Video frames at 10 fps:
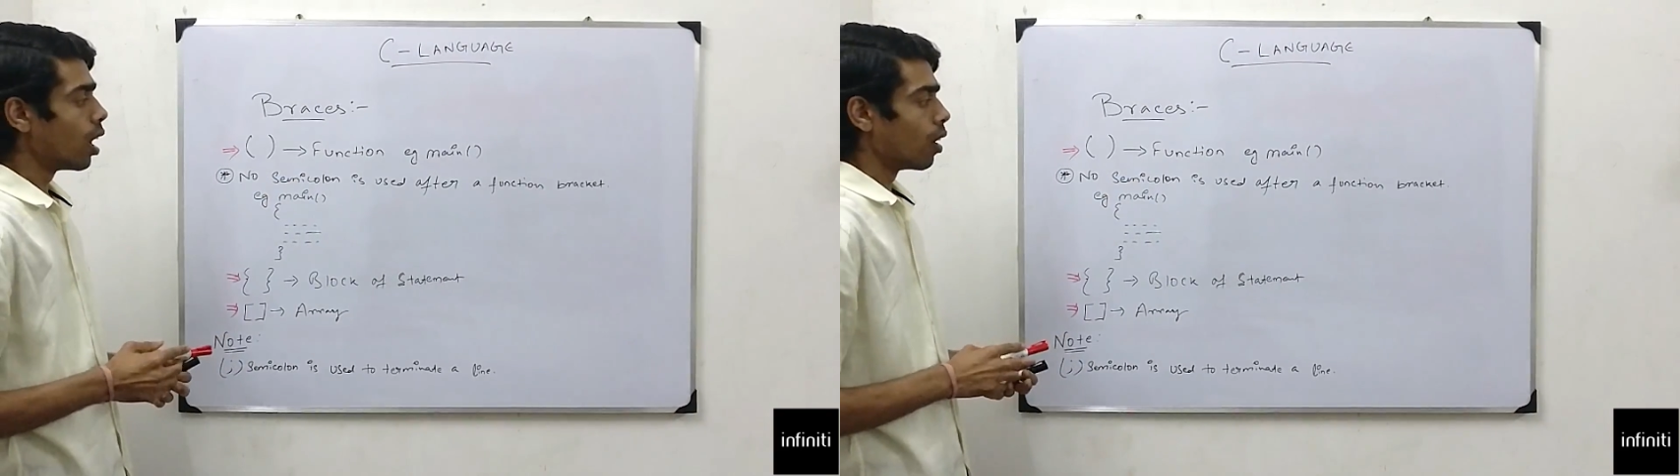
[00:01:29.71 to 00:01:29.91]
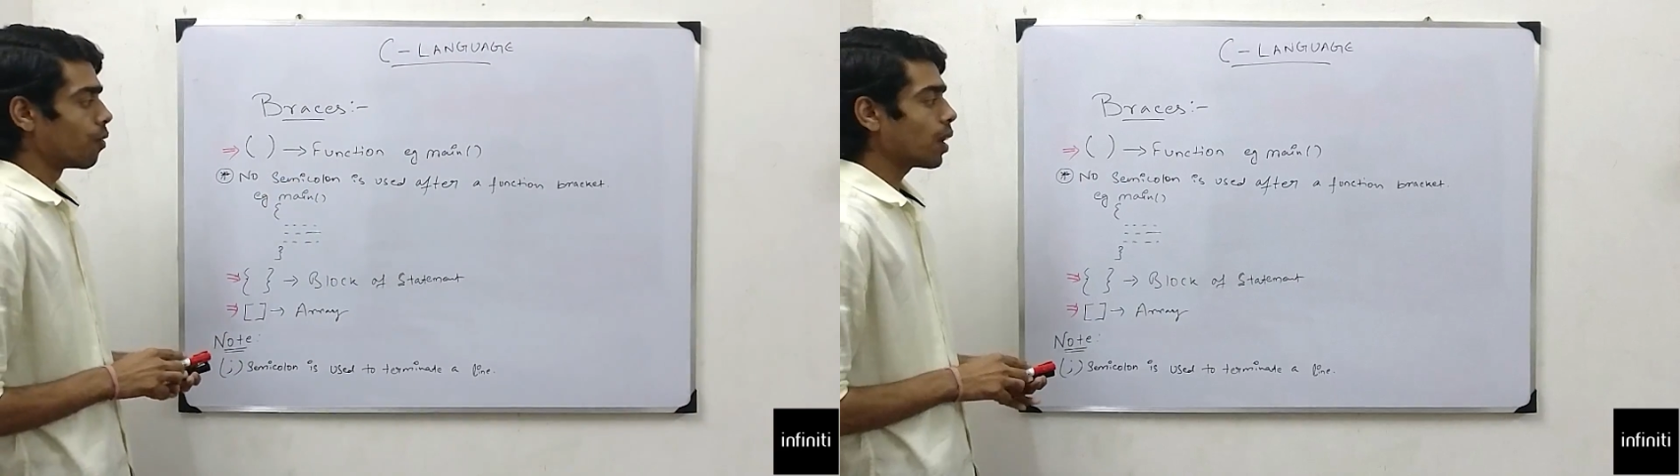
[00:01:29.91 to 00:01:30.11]

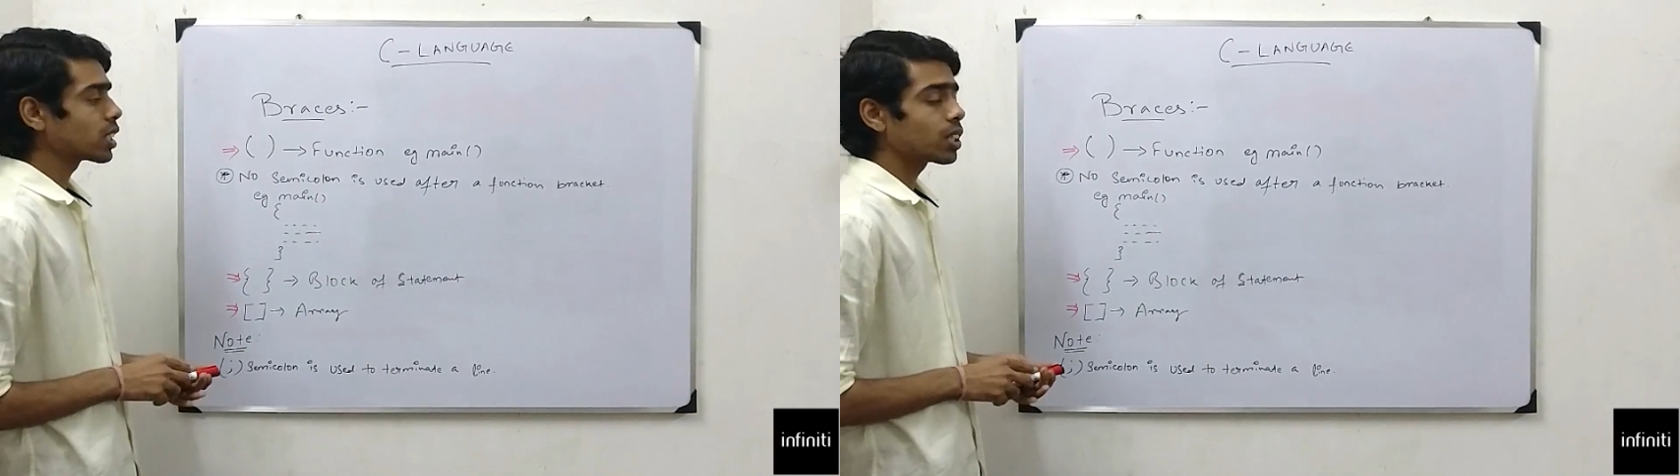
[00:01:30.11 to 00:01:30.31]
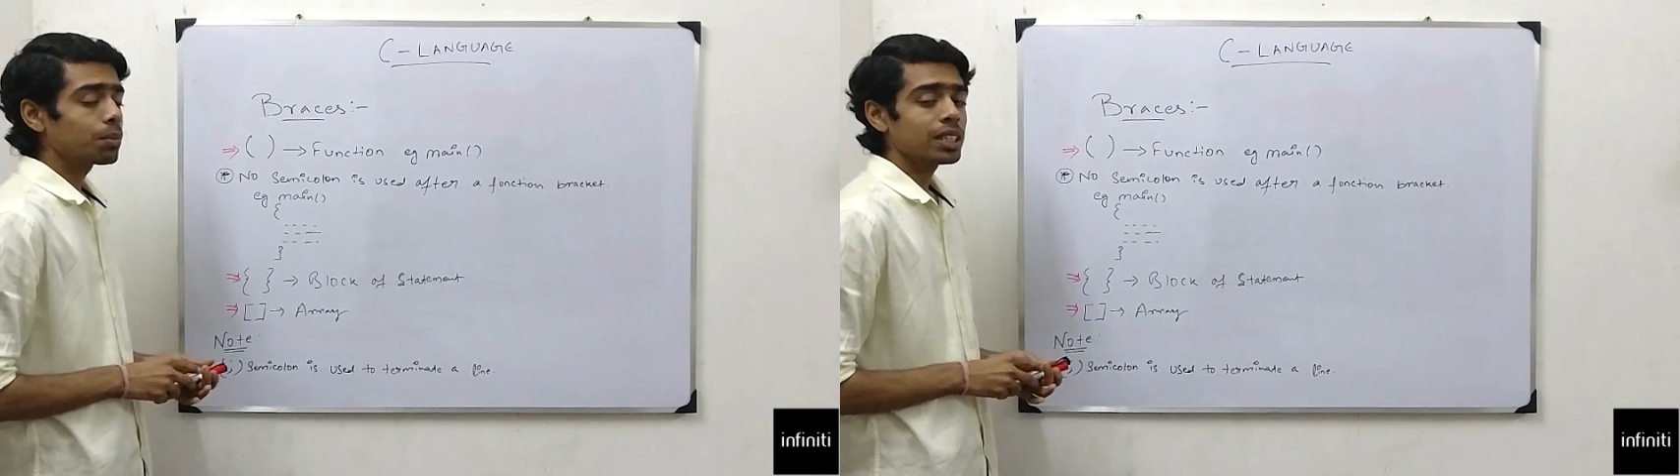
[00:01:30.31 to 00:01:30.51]

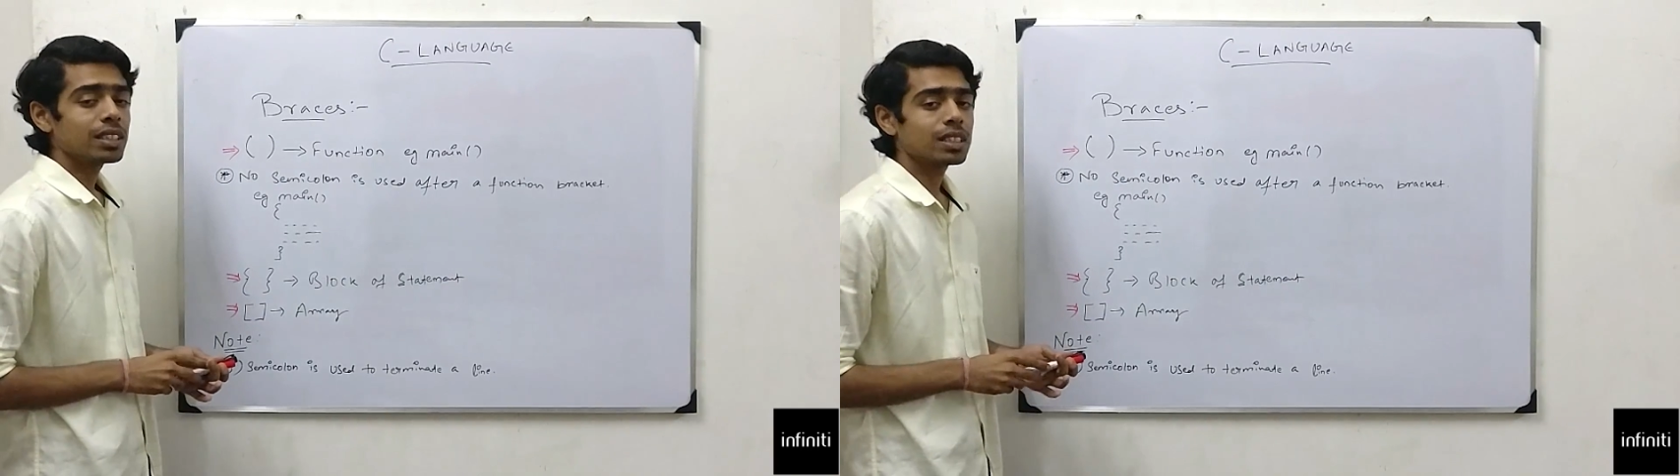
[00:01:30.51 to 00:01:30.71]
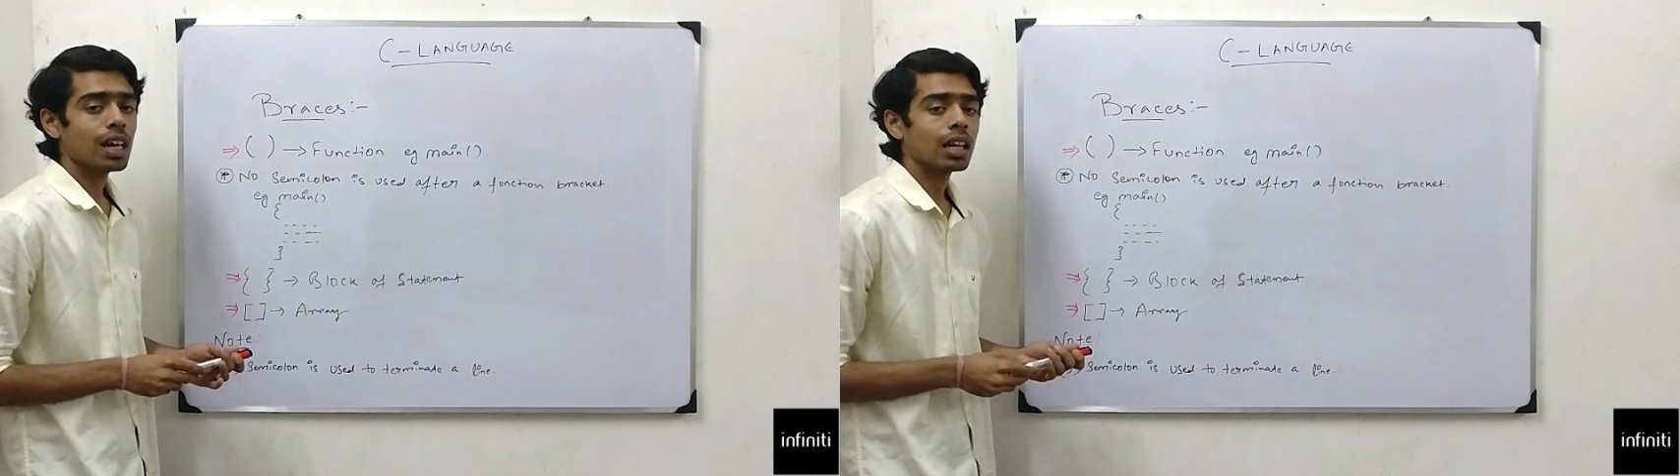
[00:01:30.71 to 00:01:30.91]
Function
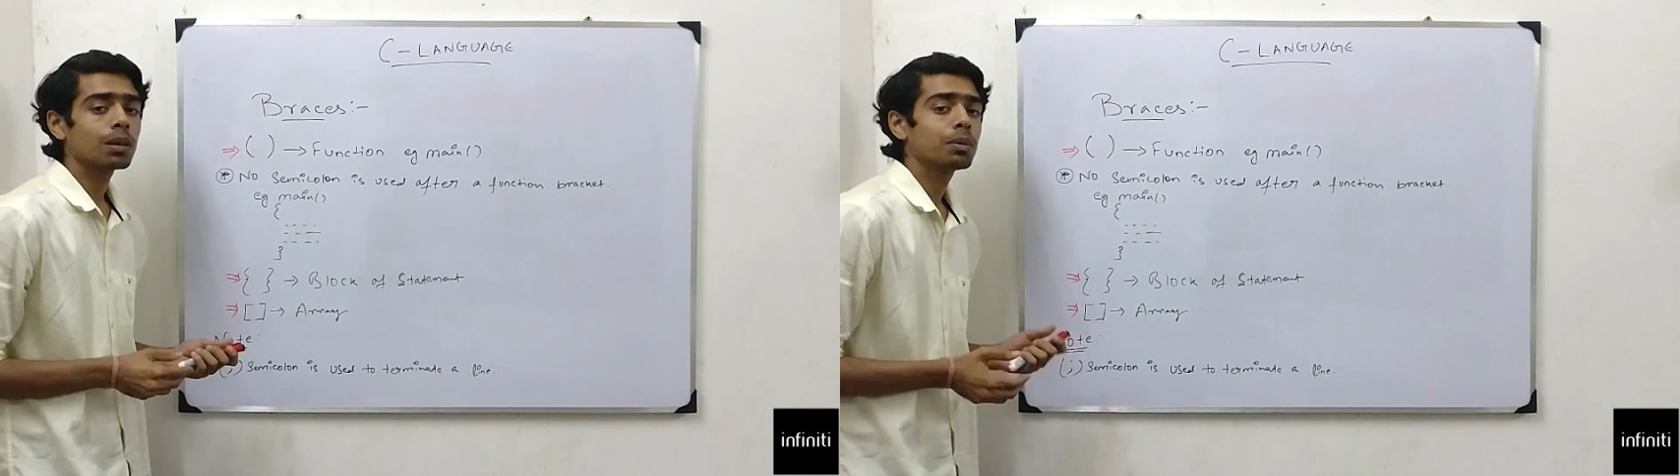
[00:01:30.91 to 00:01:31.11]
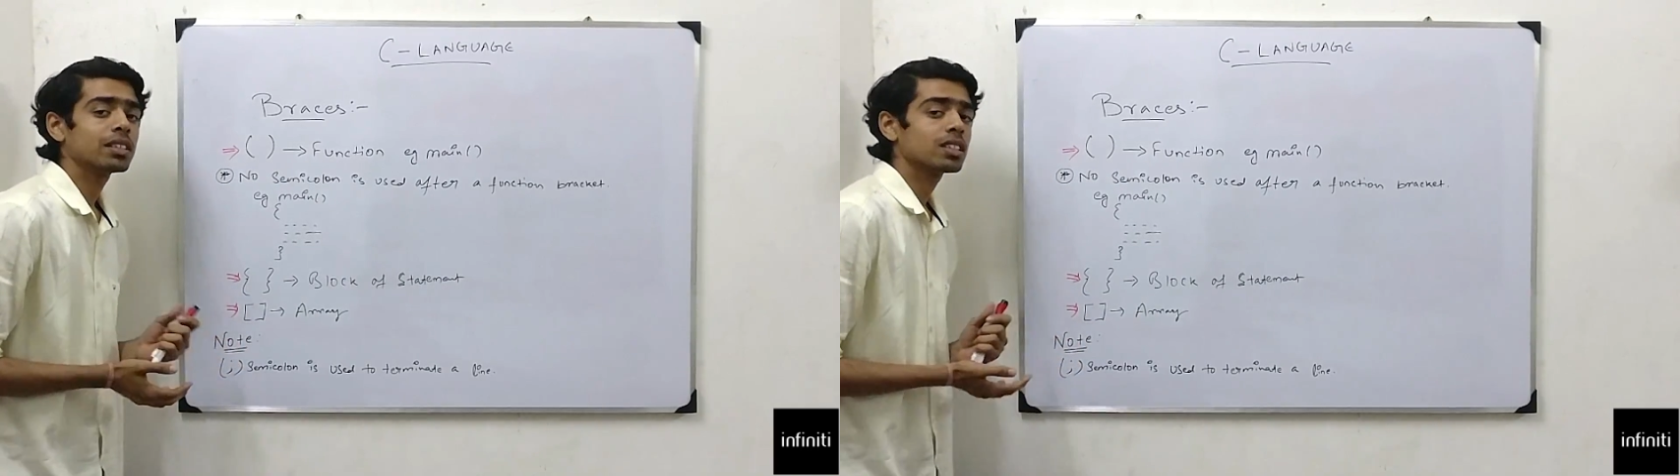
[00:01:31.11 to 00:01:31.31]
braces are the
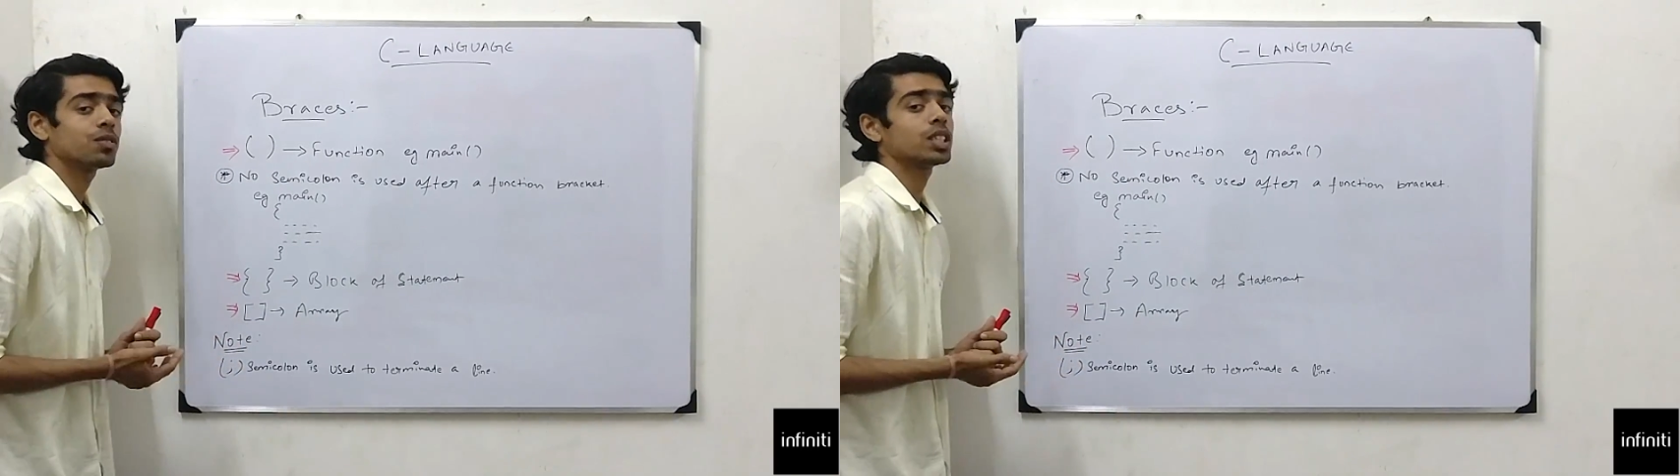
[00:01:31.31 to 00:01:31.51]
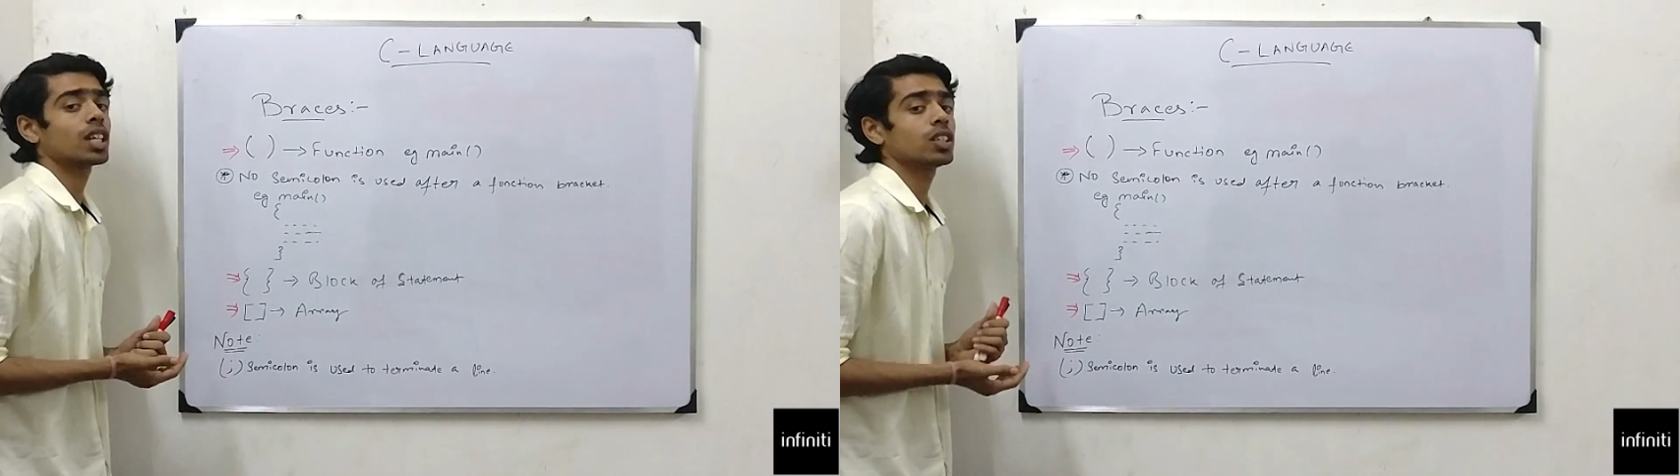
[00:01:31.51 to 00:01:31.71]
braces
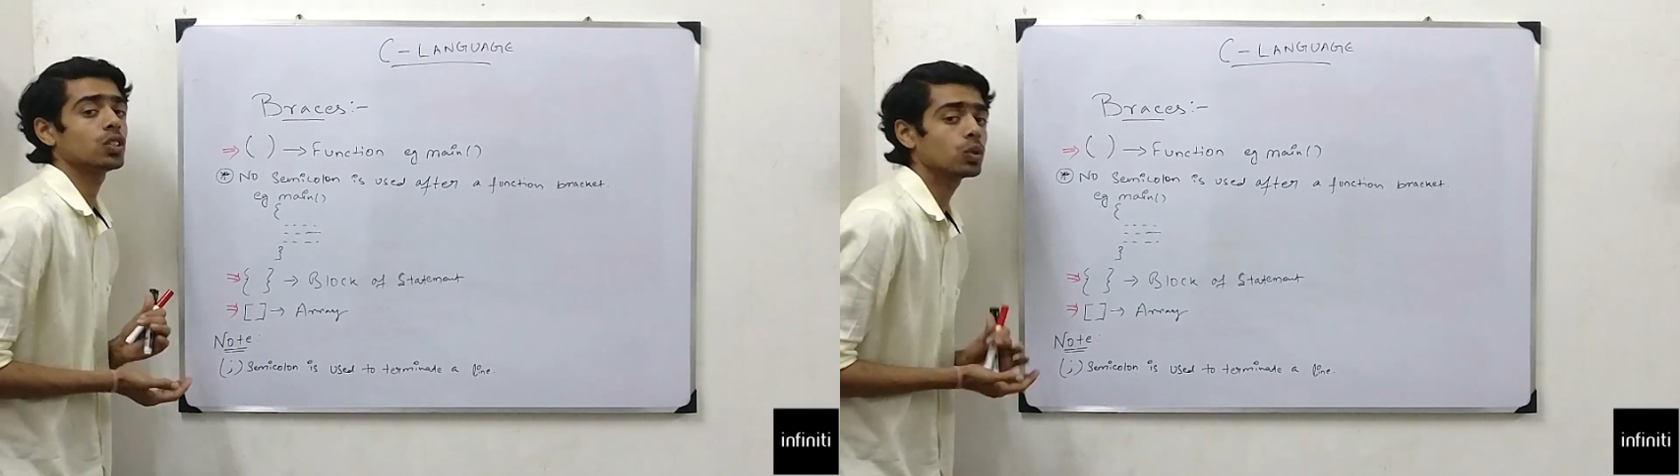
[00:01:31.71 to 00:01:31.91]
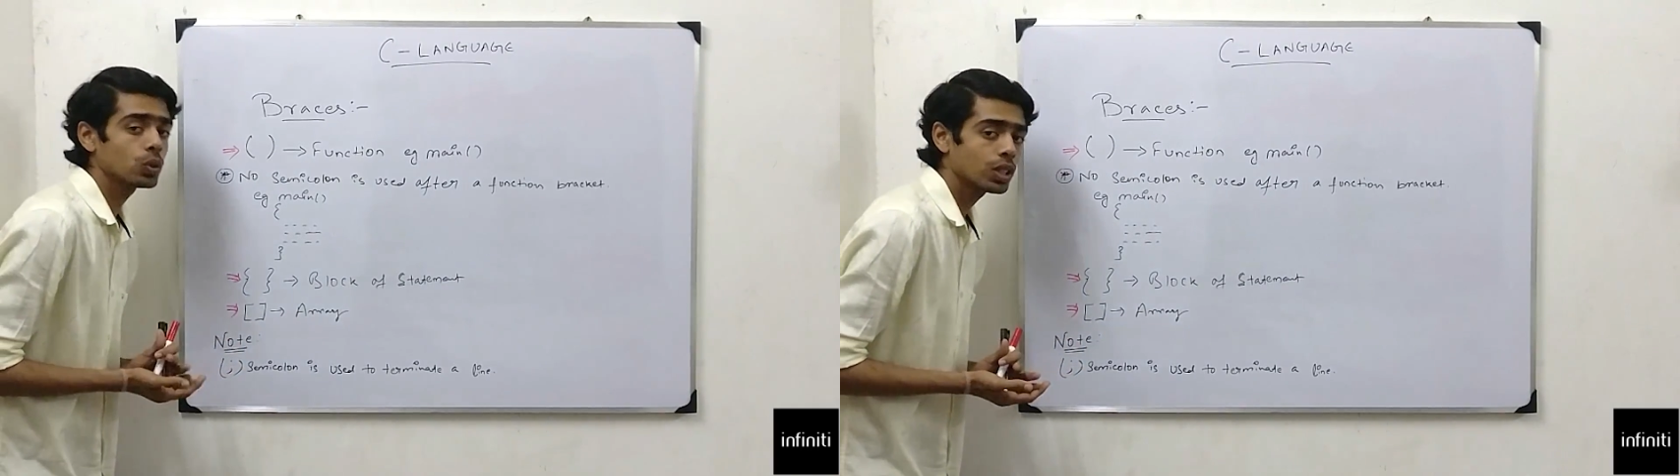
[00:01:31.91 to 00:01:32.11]
which are
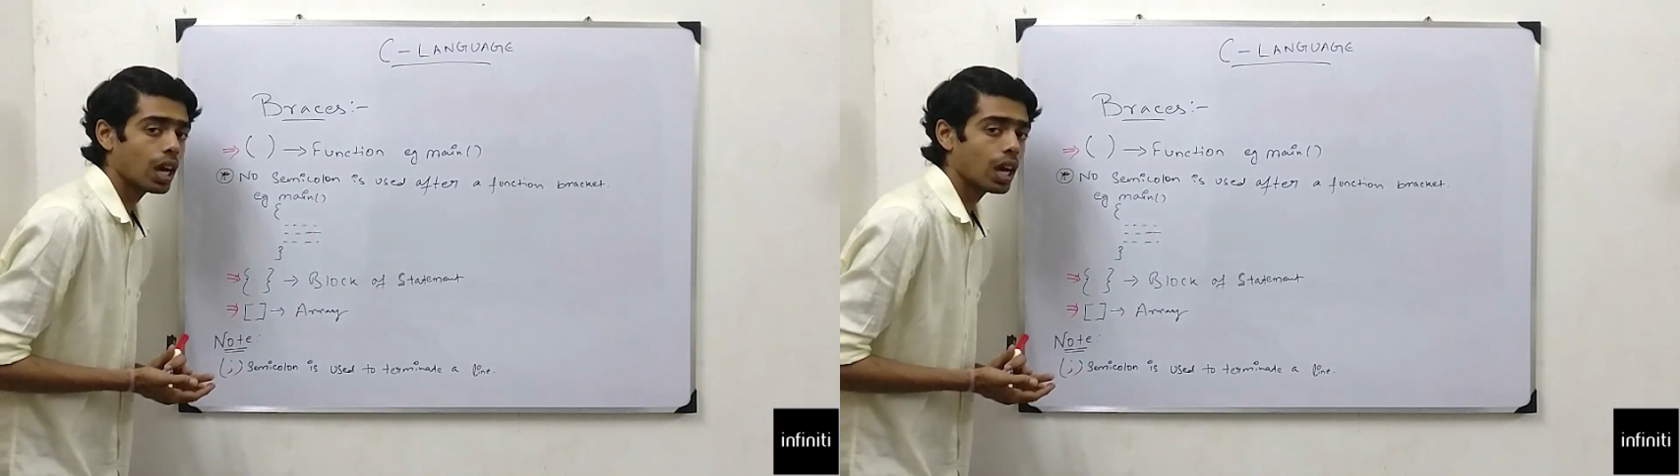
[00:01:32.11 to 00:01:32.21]
used